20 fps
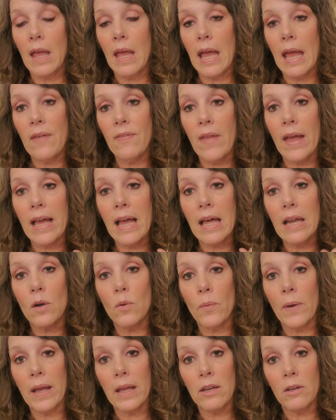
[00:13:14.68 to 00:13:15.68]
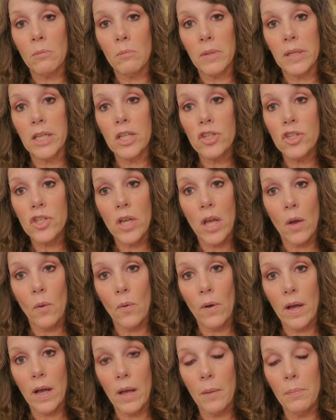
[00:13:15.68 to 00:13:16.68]
and they kind of randomly show
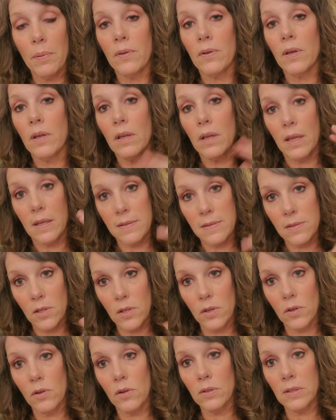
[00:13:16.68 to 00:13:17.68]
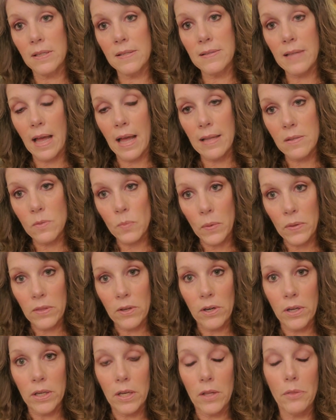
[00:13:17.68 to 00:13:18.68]
up because Google decides when they're
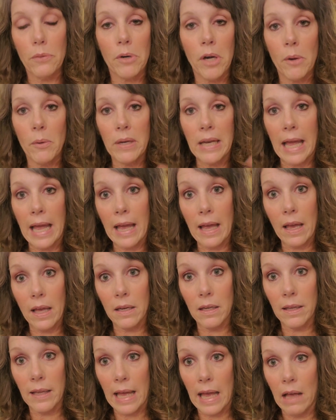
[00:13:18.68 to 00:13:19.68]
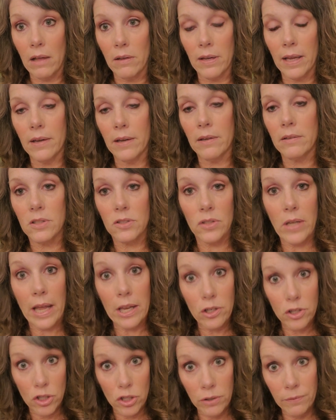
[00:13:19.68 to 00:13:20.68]
going to throw an ad out at,
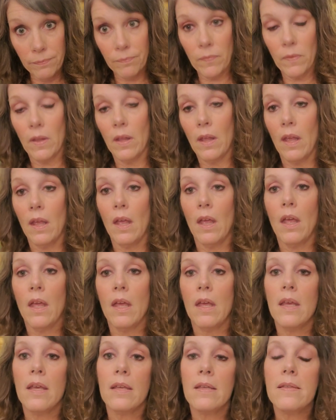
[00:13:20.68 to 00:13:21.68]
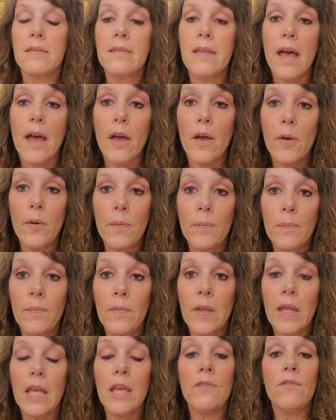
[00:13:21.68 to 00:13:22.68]
at you. So
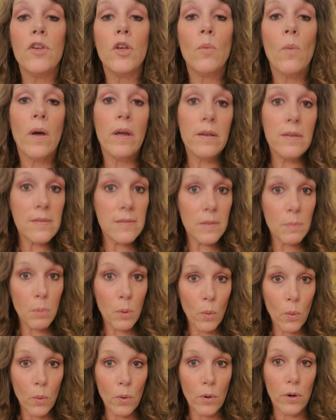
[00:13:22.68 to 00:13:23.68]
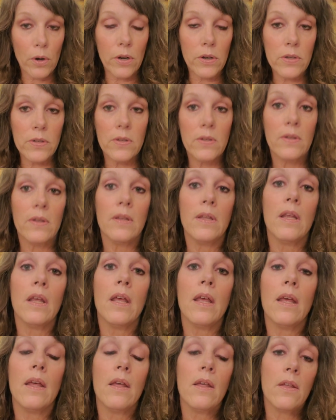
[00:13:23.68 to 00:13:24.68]
if you want to support
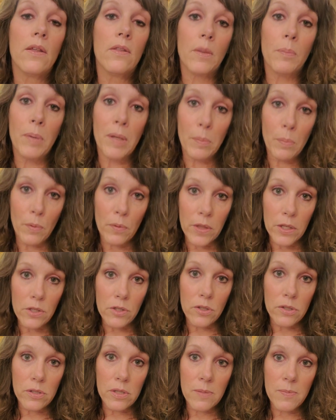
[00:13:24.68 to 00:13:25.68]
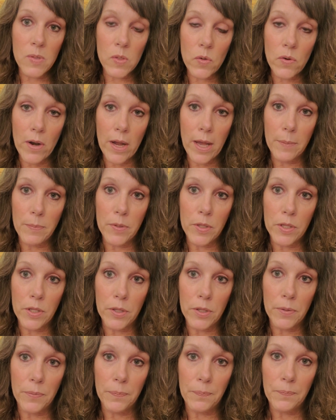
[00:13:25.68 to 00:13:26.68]
the people that you subscribe
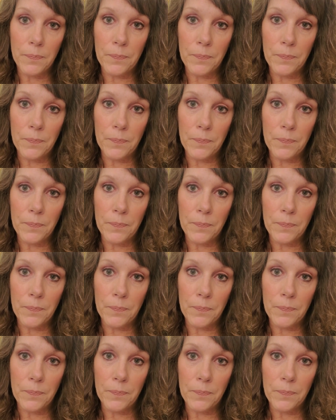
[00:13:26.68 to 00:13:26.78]
to,